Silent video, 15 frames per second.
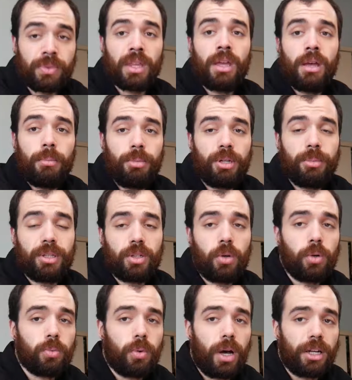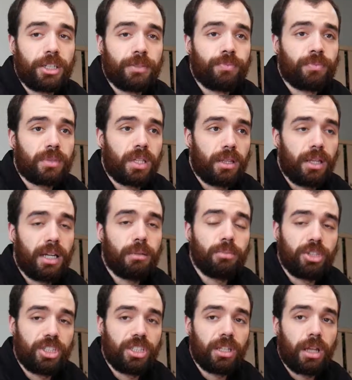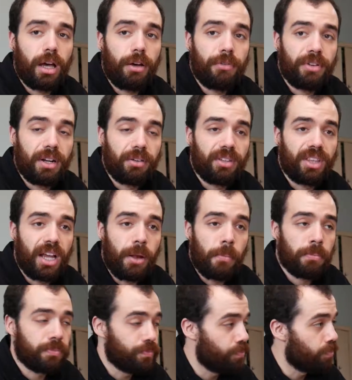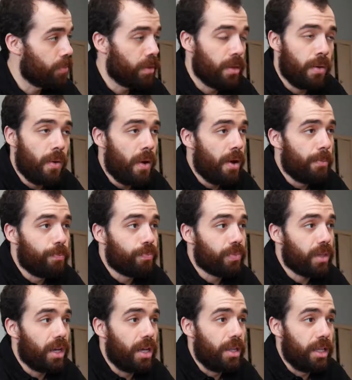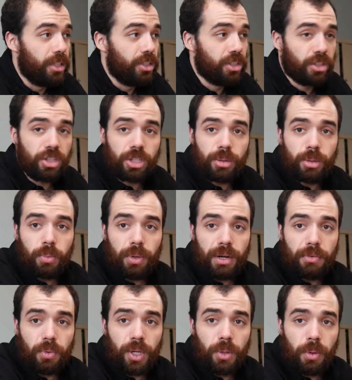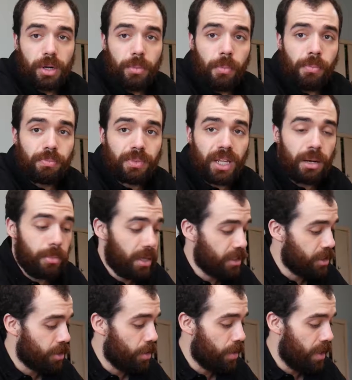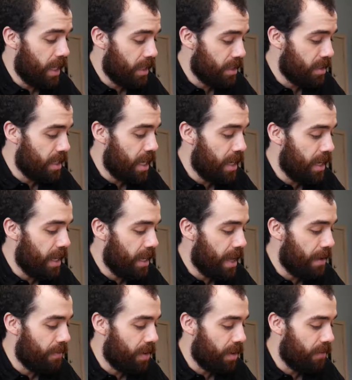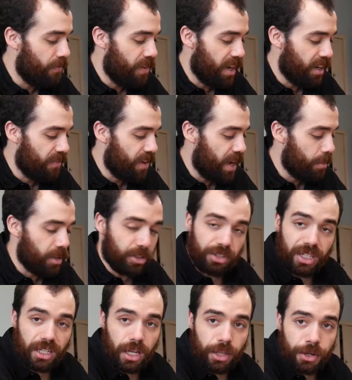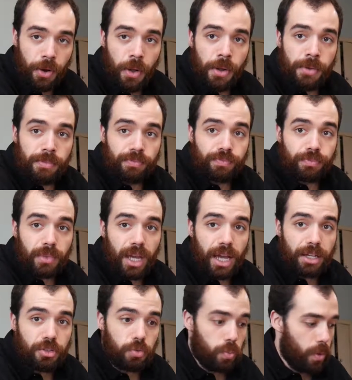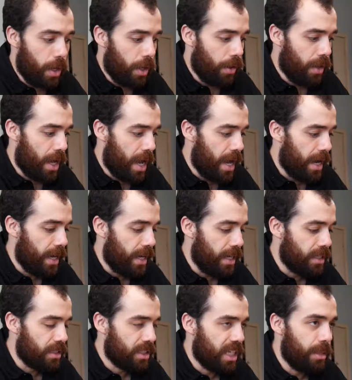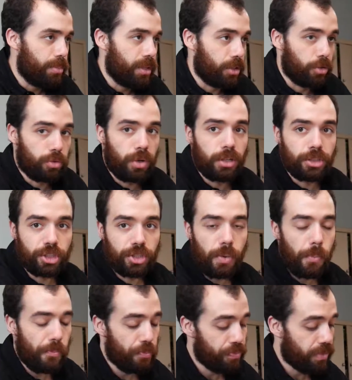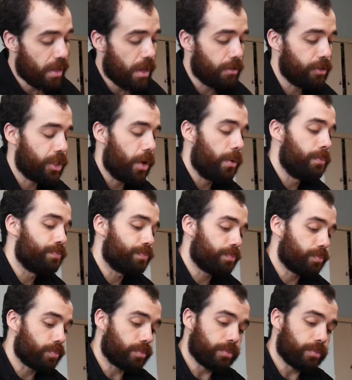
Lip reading: them, put them in the cold water, let them chill off and everything, and then you just cook them whatever way you want them, and it makes it so they have a very vibrant green color, as well as keep their crunch. So,